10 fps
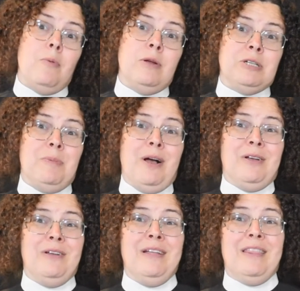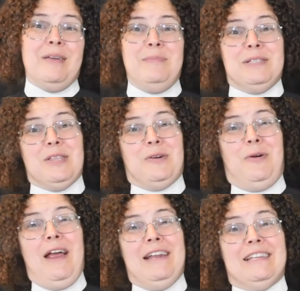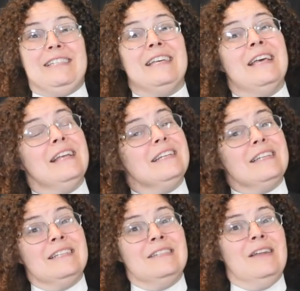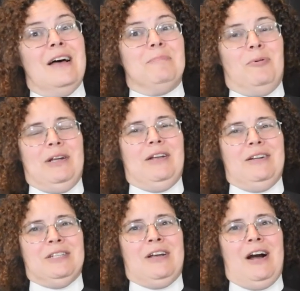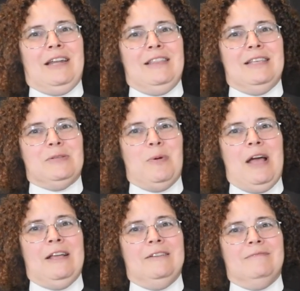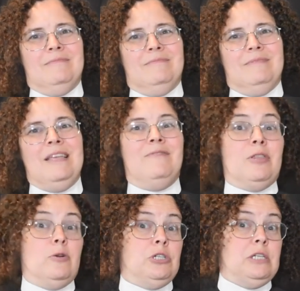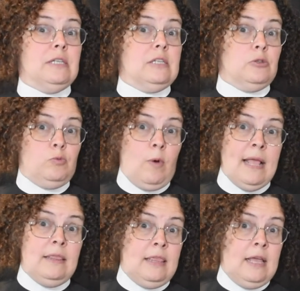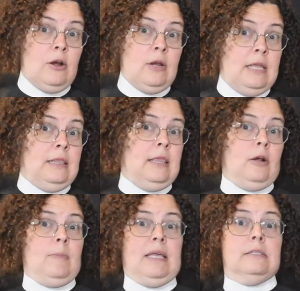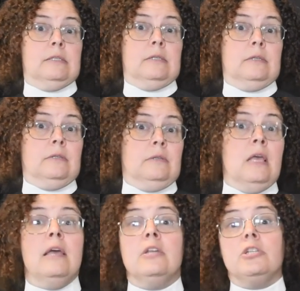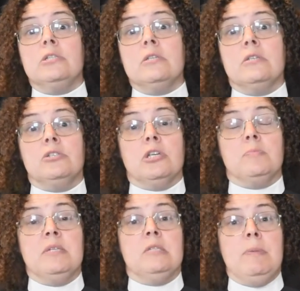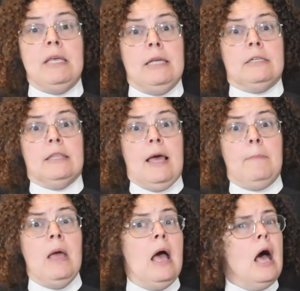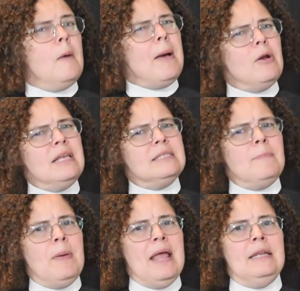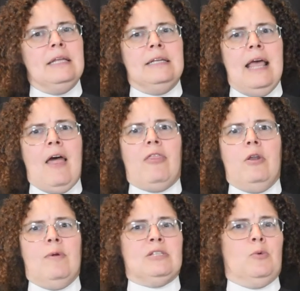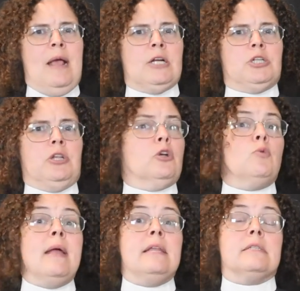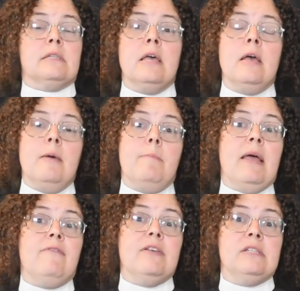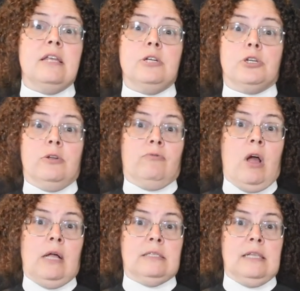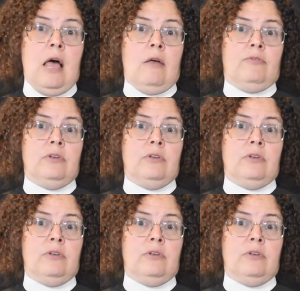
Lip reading: which among them is the greatest does not point to God in this way, even though Jesus is right there in their midst. Jesus has just been speaking to them about his impending death and resurrection, the greatest manifestation of God's love.